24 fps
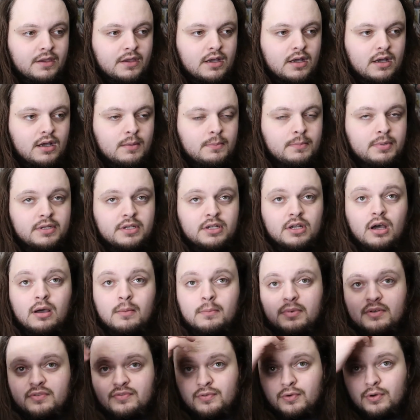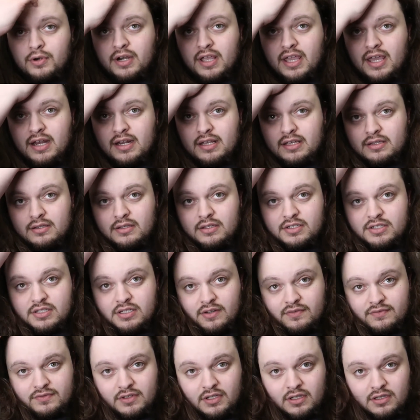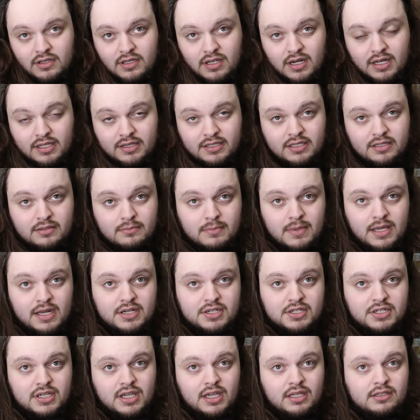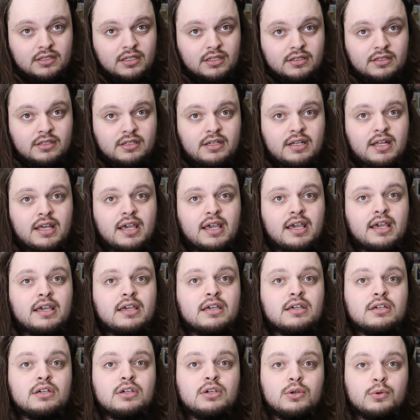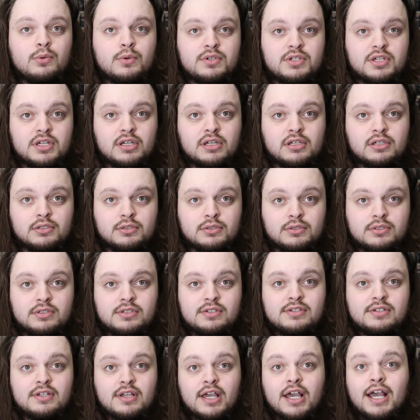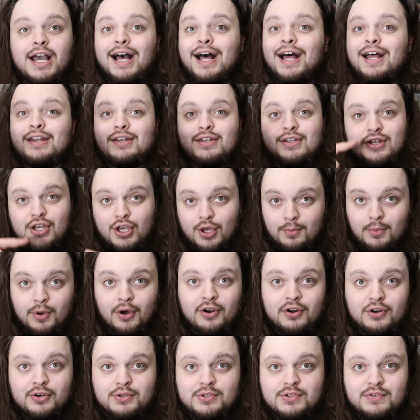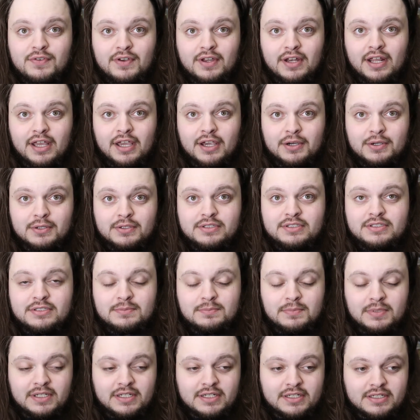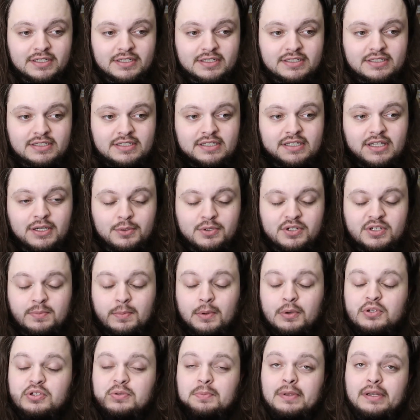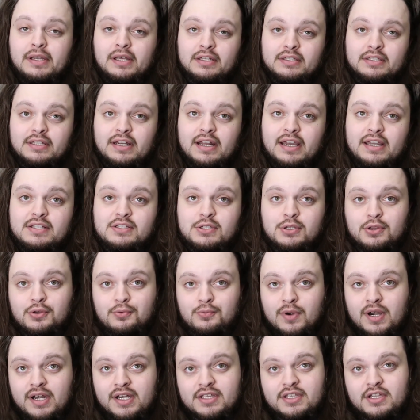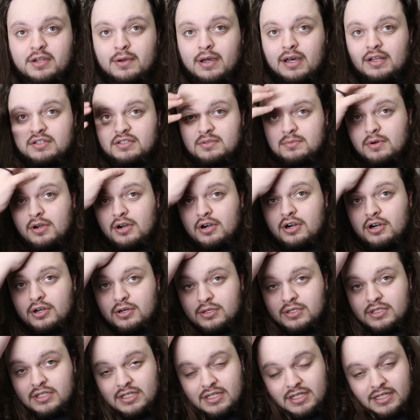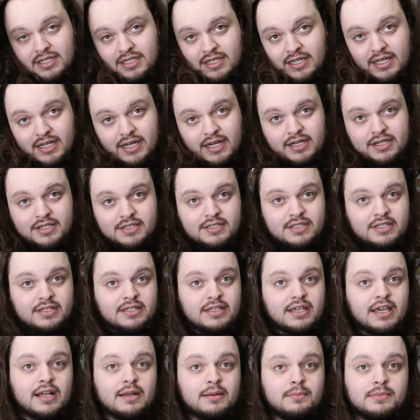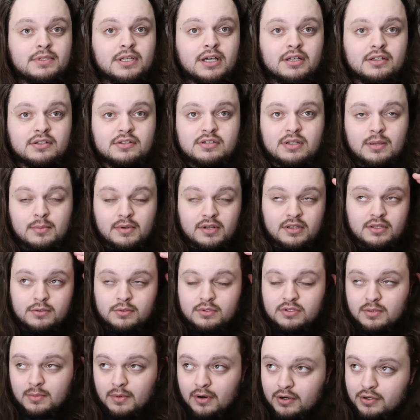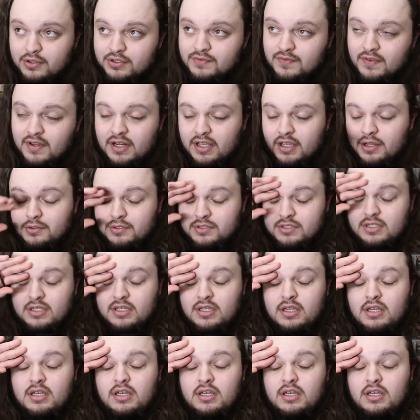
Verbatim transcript: uh, but not before getting the stuff done that I didn't manage to get done today, which includes uh, tomorrow's videos because they were supposed to be done today, so they're ready to go out tomorrow, and I just didn't get them done. So I'm gonna do tomorrow's videos